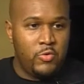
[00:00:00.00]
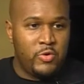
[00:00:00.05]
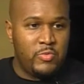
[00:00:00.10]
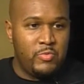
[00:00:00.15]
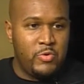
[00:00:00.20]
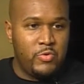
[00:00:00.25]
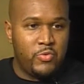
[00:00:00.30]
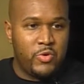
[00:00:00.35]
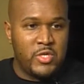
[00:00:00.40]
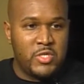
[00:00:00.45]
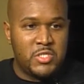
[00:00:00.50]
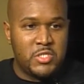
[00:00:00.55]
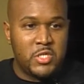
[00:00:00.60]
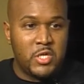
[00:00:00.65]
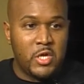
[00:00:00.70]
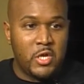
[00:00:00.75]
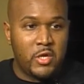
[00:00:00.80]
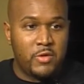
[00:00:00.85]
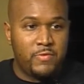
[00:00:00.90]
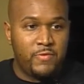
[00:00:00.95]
can be reached at